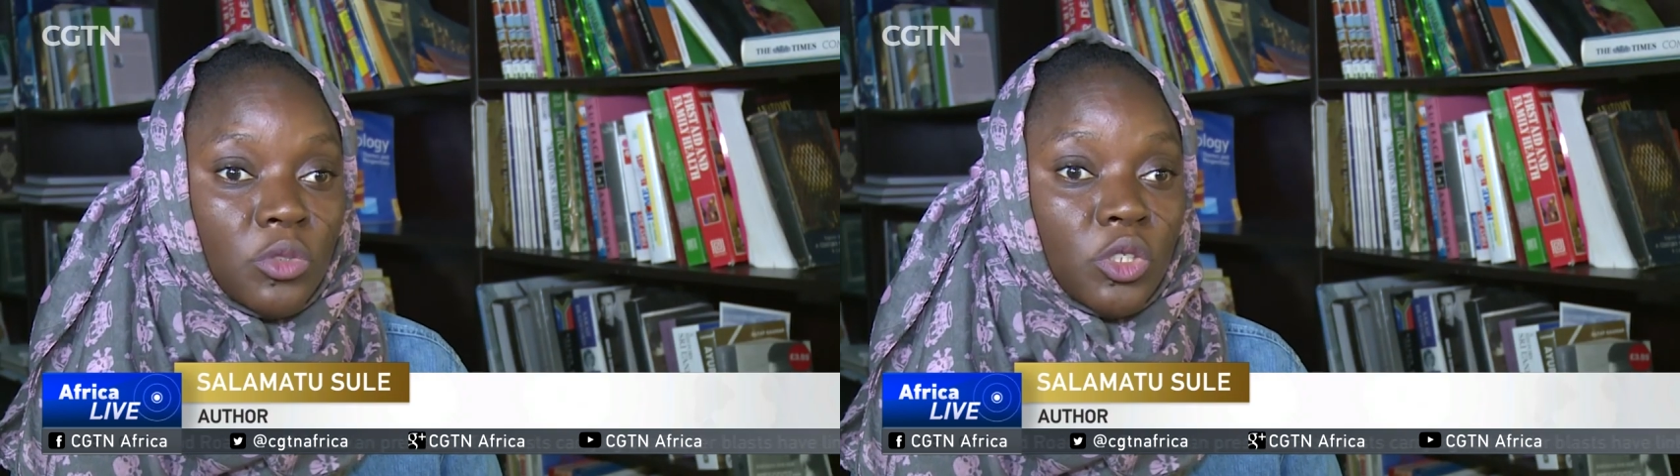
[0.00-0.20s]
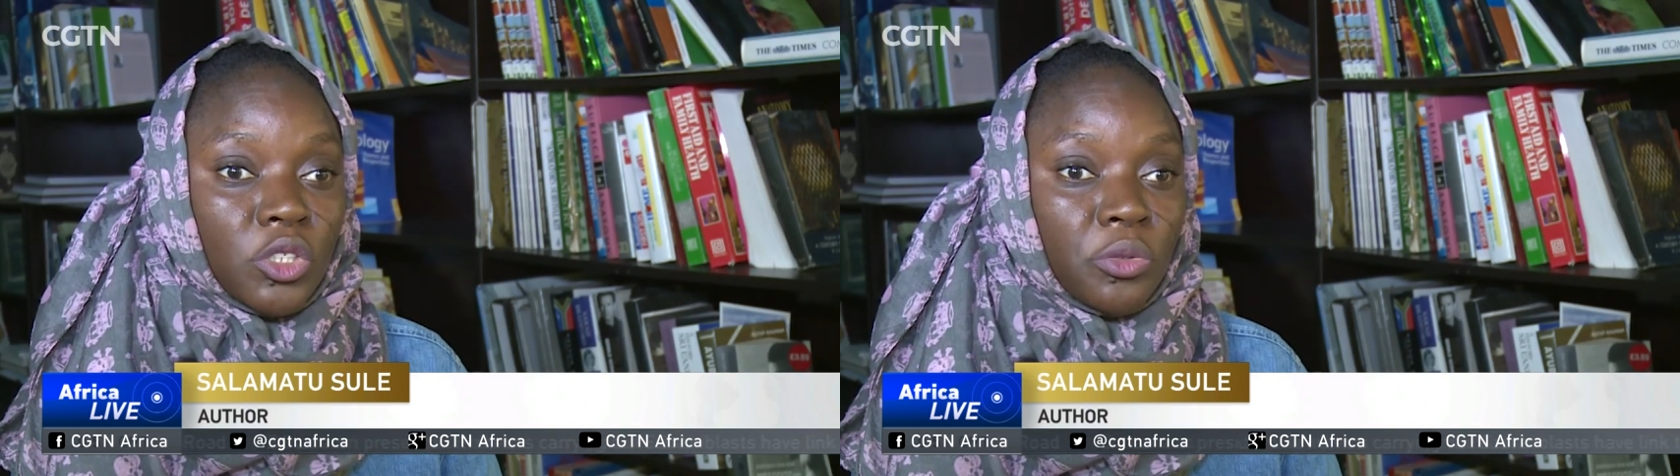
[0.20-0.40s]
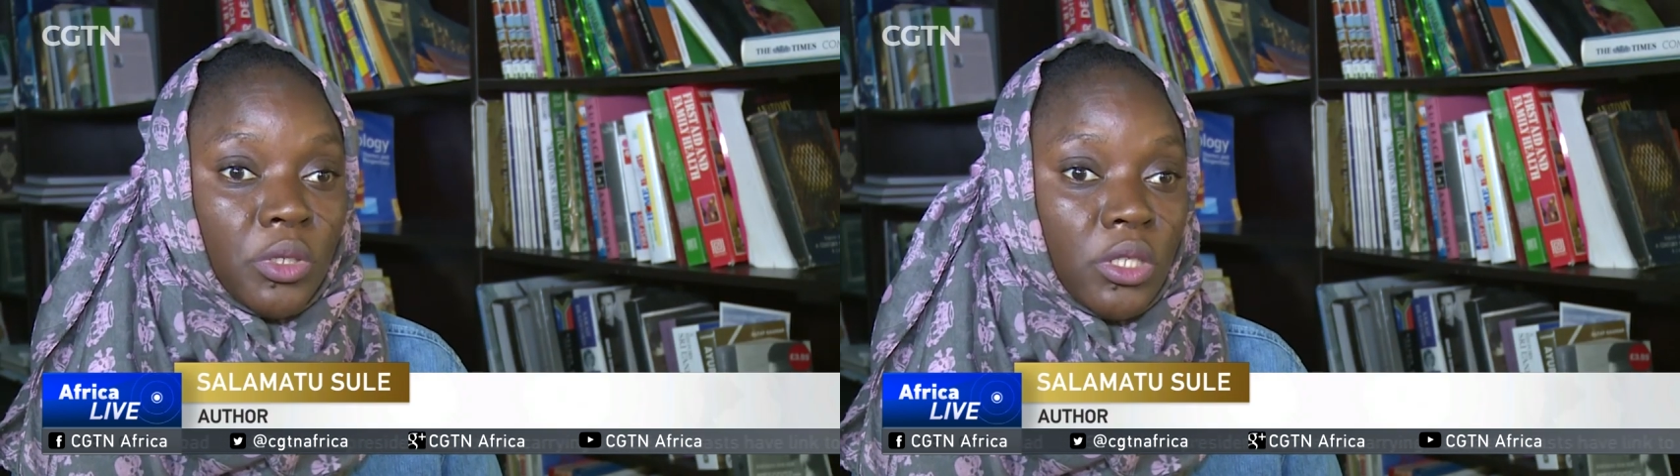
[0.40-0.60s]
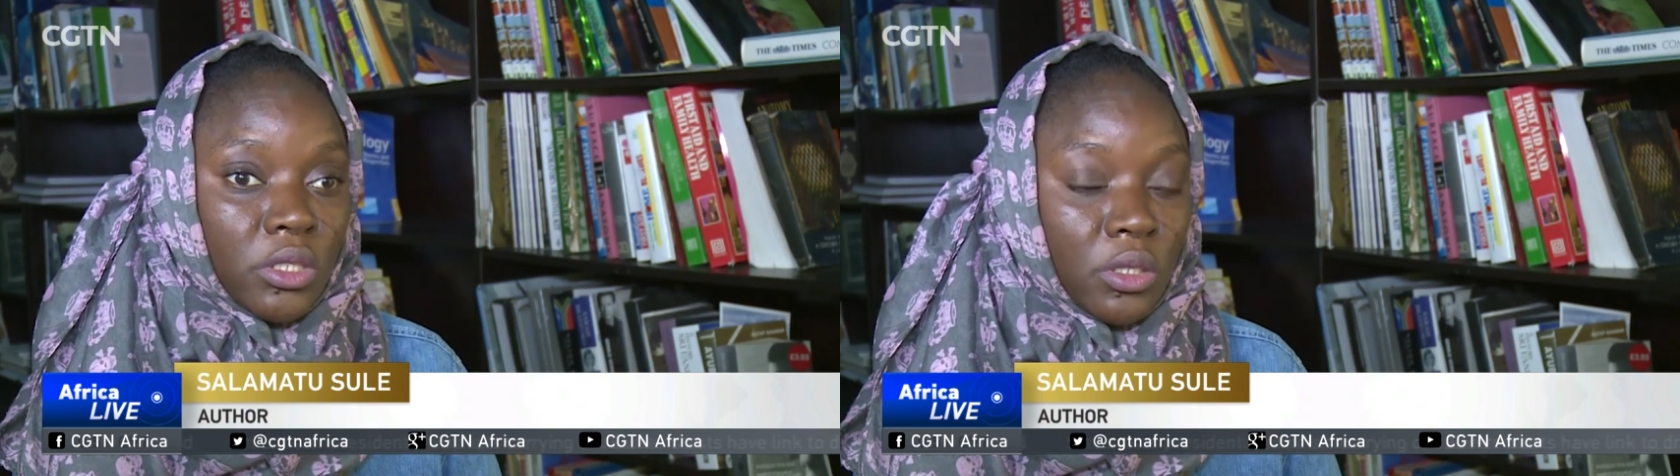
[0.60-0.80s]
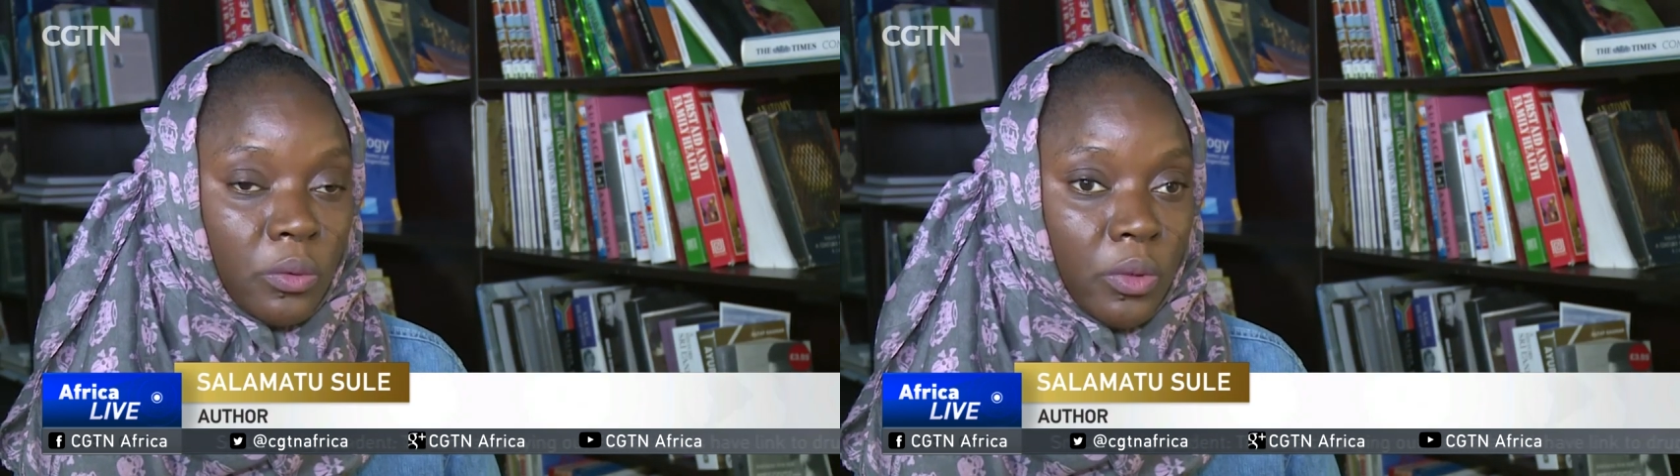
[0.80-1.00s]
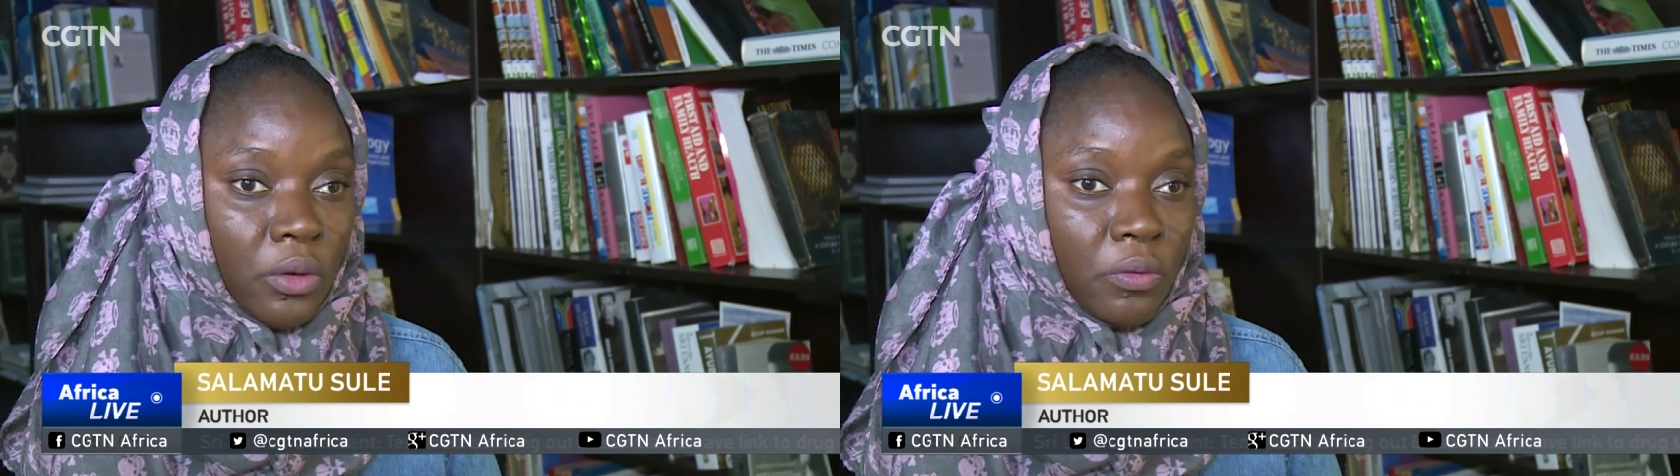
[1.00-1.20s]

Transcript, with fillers: most readers away